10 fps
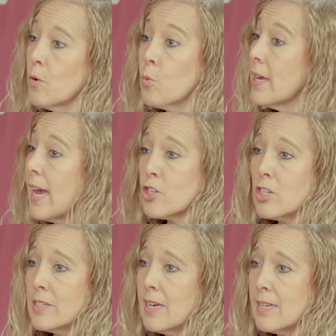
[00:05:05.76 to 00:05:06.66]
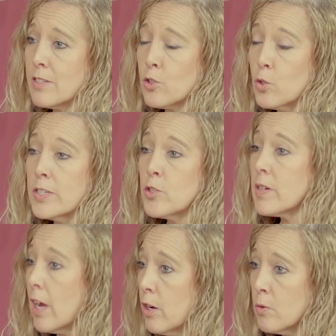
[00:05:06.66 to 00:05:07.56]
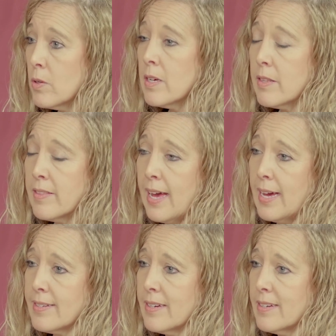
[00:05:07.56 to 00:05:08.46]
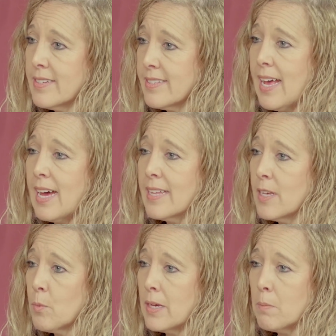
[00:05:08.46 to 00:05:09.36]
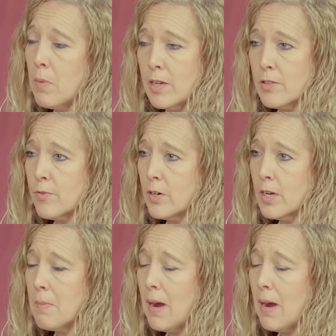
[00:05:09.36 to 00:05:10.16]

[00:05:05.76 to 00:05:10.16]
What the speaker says: We actually, as a school district, own that design that we bought from